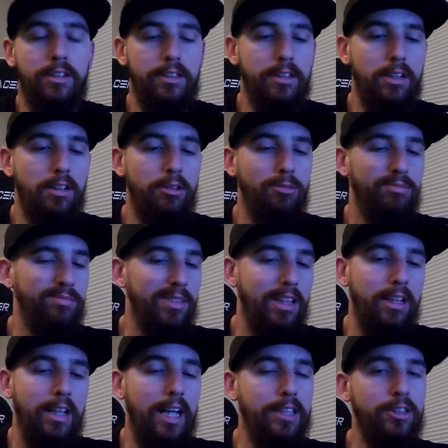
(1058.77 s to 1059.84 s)
So
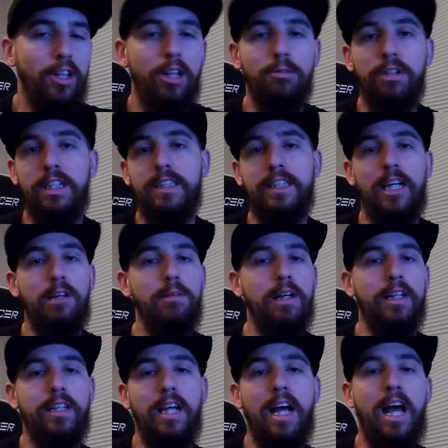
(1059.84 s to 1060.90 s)
that's all I'm going to say
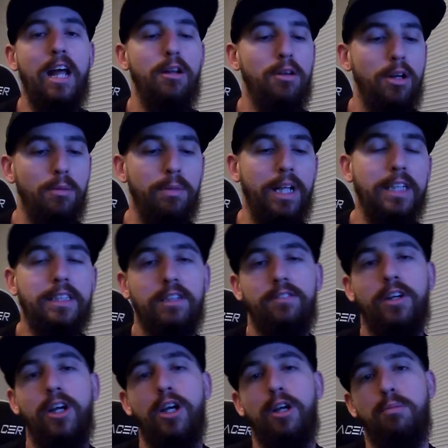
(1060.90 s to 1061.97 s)
about that. But that's a
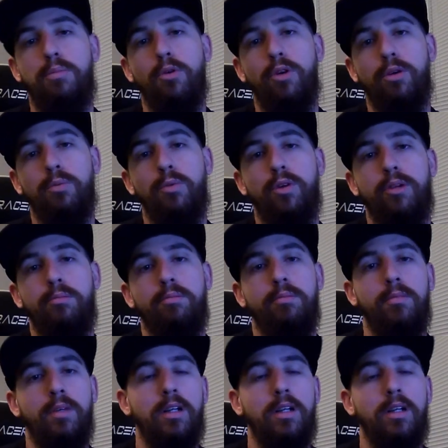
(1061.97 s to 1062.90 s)
very important one.